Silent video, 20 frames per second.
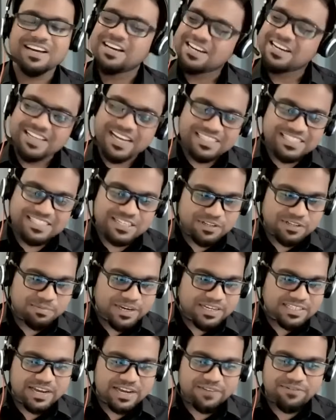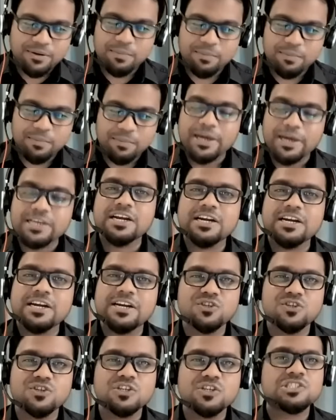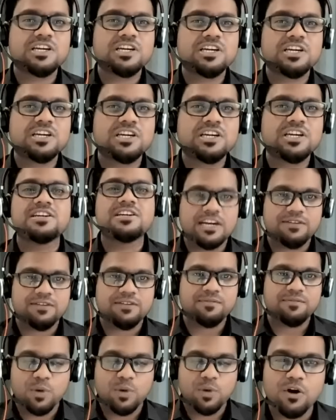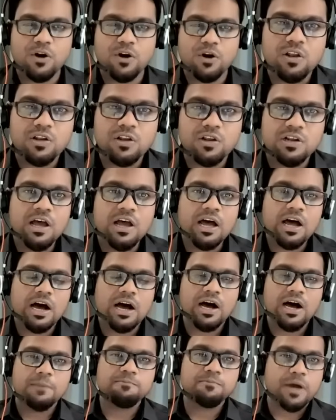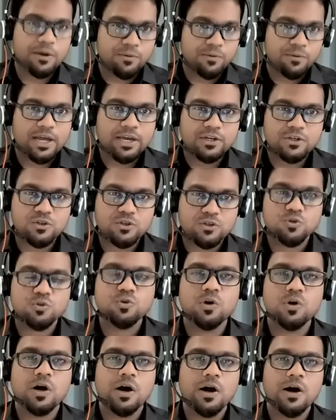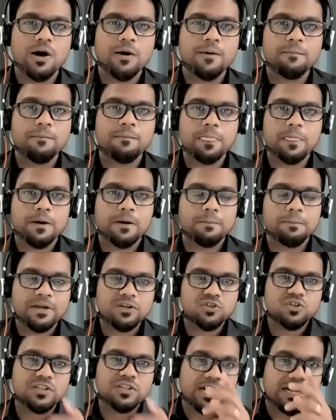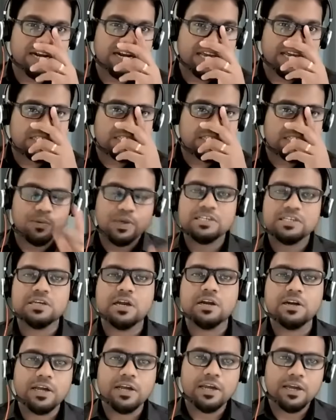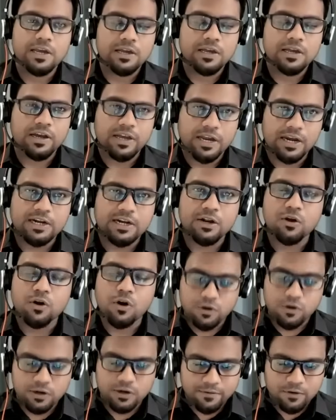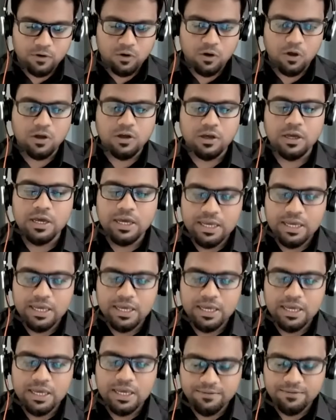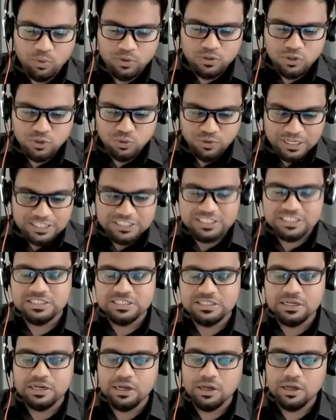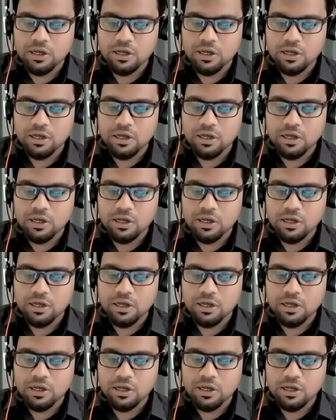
That's it with my side, from my side, teachers. Great interacting with one and all. I would like to mention that next week Sunday, again 10 o'clock to 11 o'clock, if anybody wants to register,